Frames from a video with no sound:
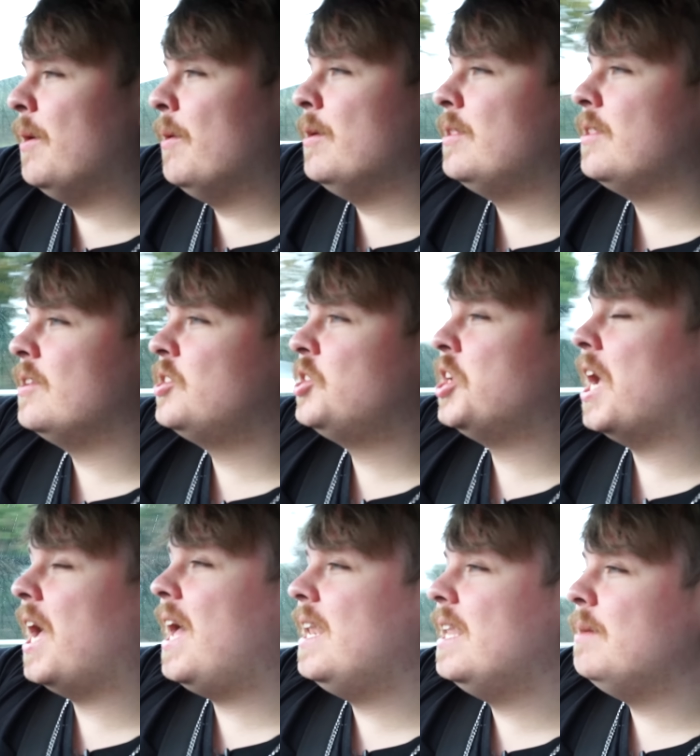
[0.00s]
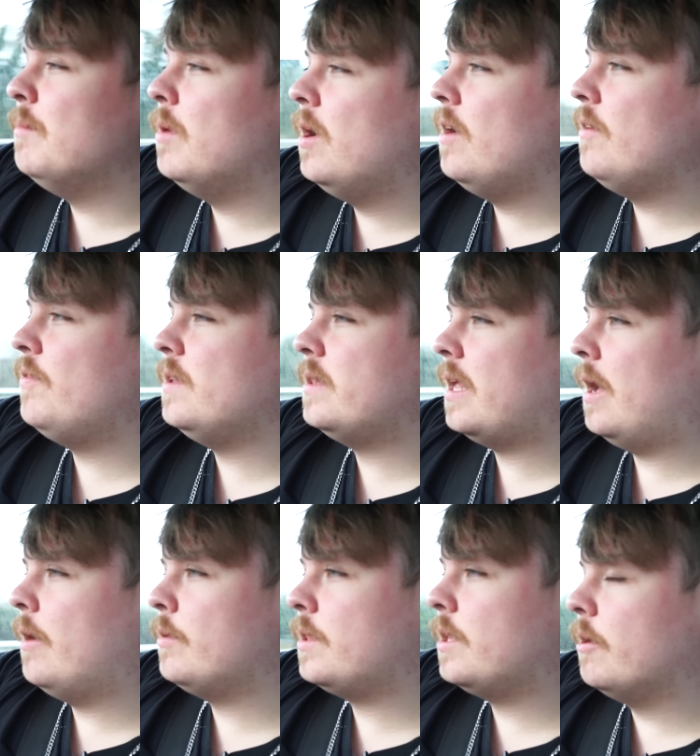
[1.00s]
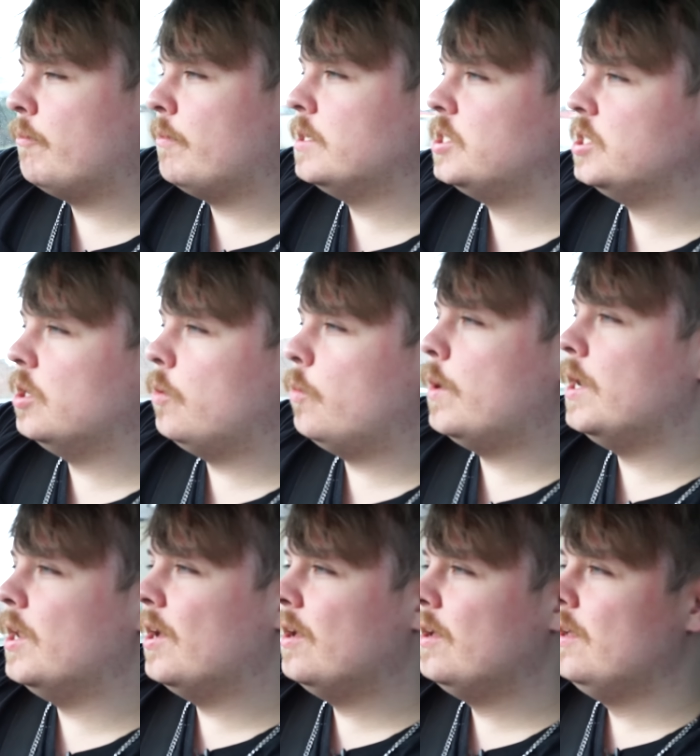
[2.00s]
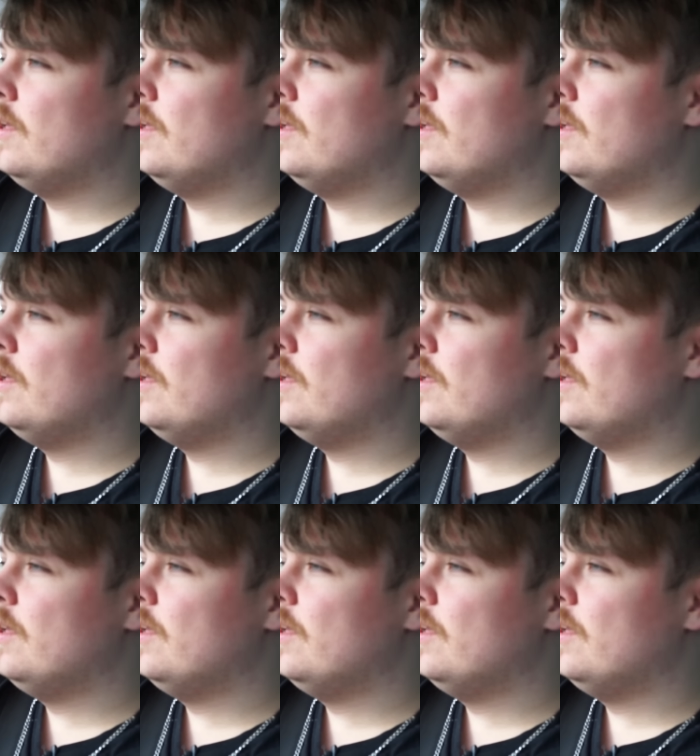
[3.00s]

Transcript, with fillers: going to Charlie Murphy's house, the original winner